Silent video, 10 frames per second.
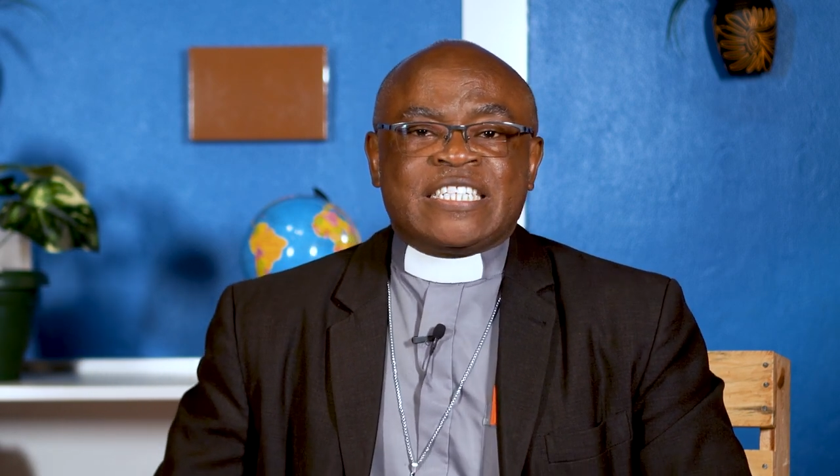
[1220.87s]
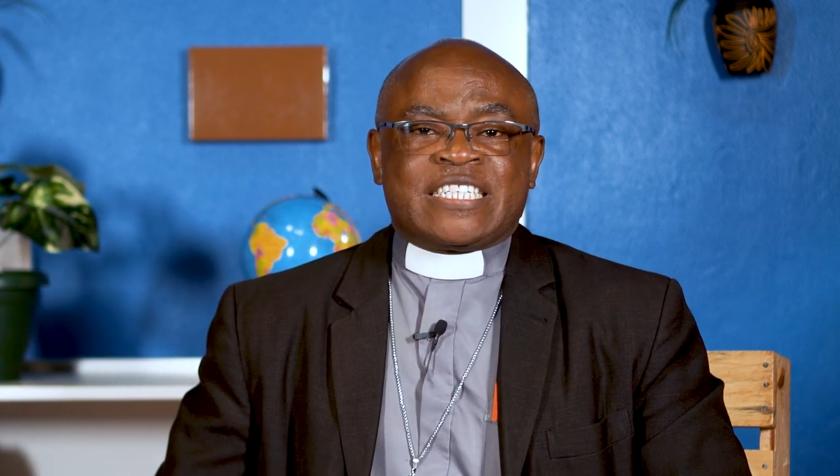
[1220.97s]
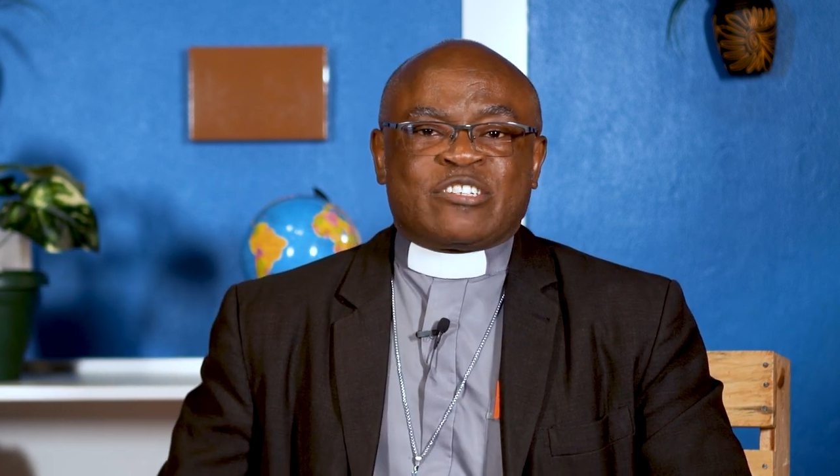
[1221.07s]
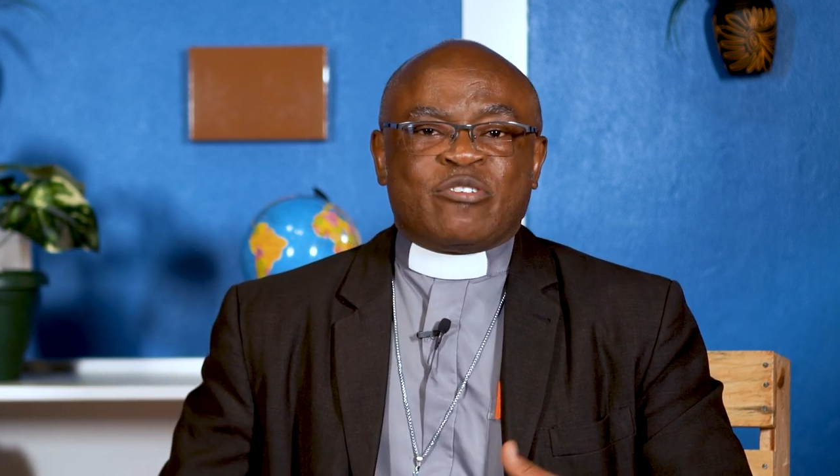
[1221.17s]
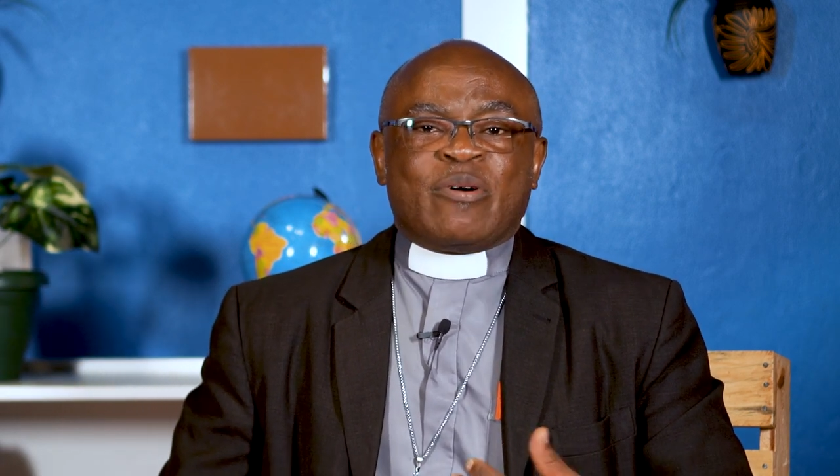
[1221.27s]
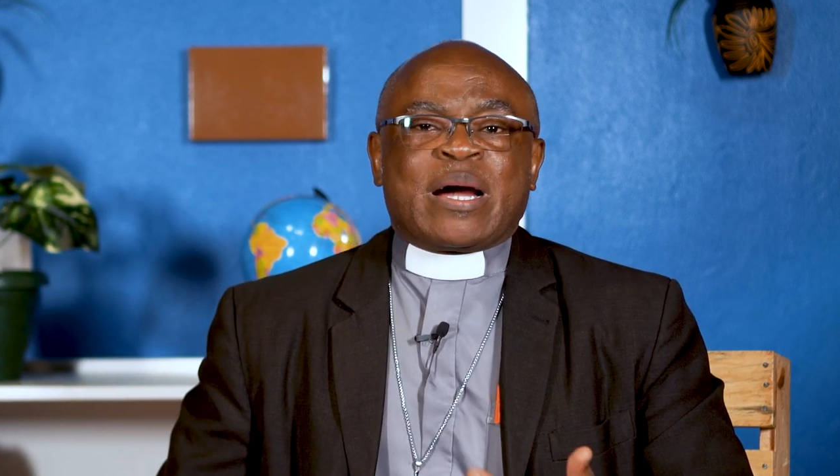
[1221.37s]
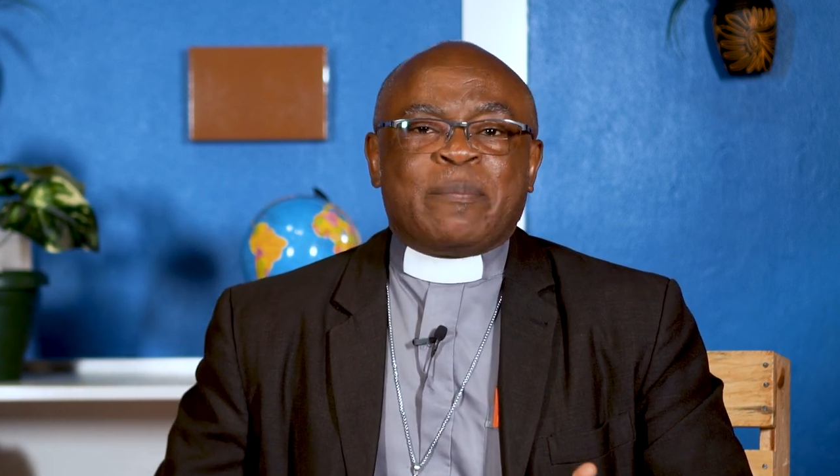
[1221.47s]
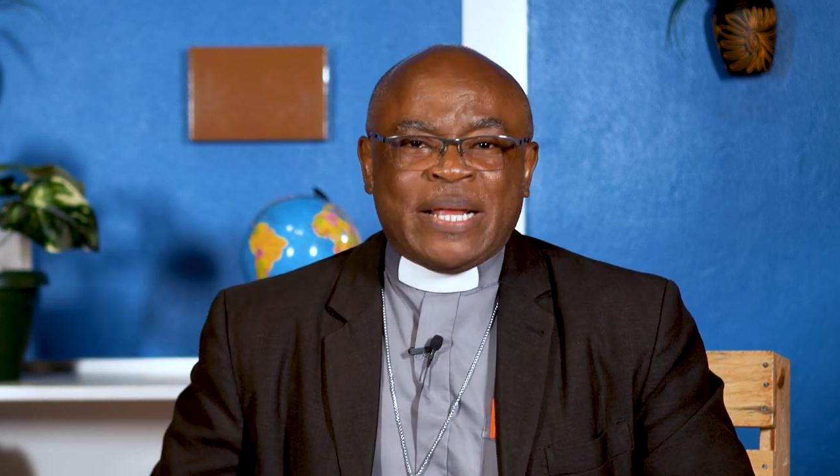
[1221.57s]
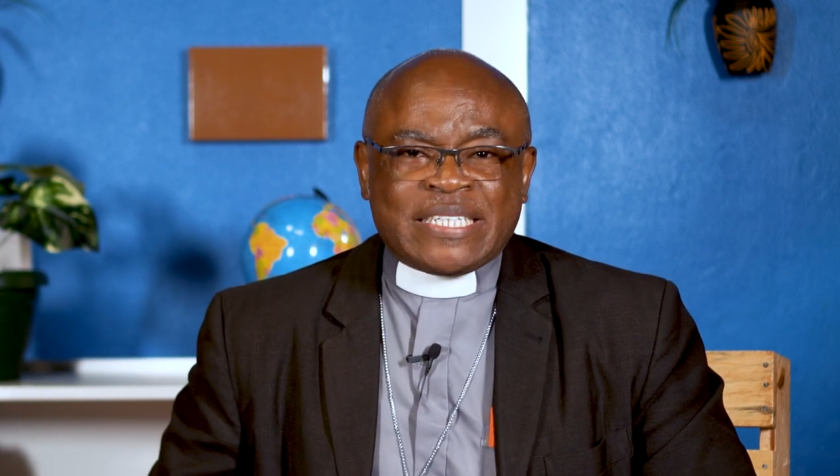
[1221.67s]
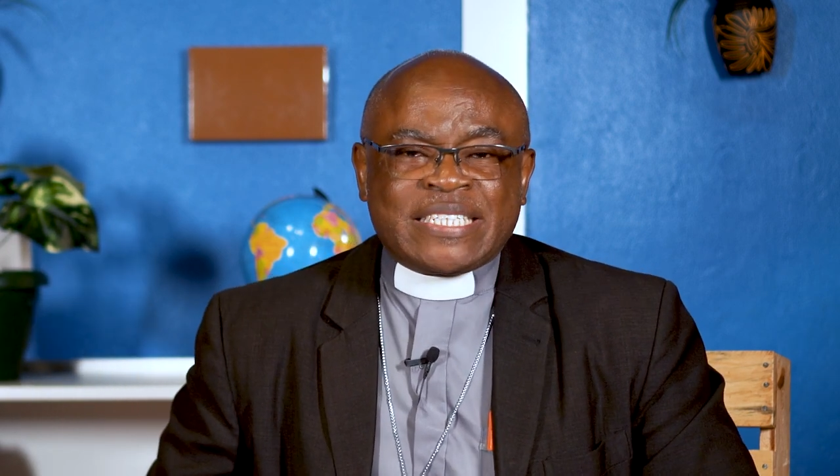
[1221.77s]
it at your
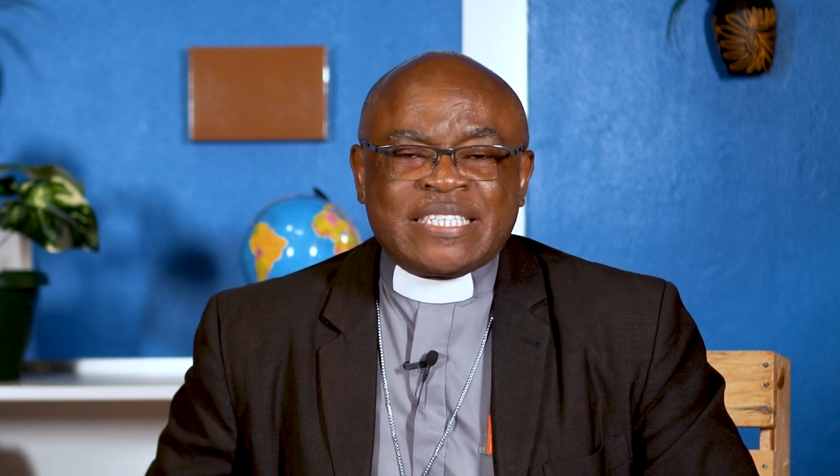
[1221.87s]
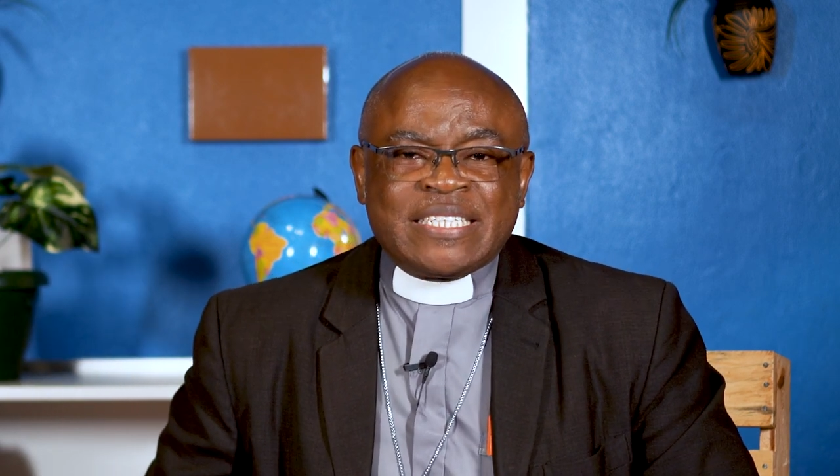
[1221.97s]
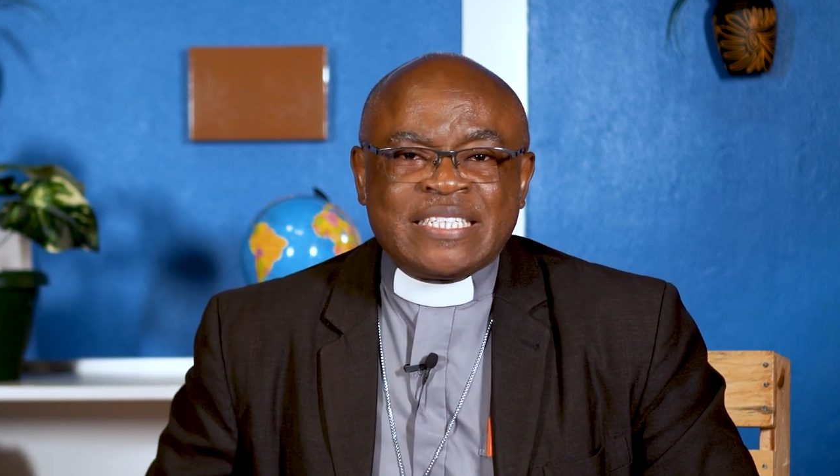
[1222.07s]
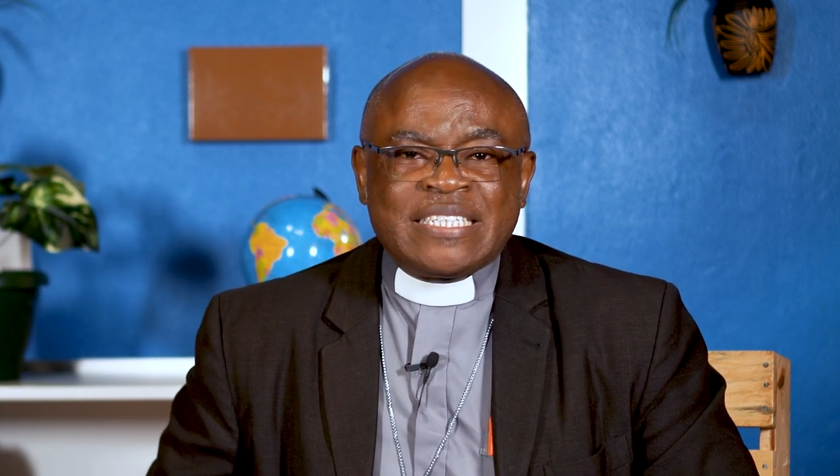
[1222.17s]
workplace?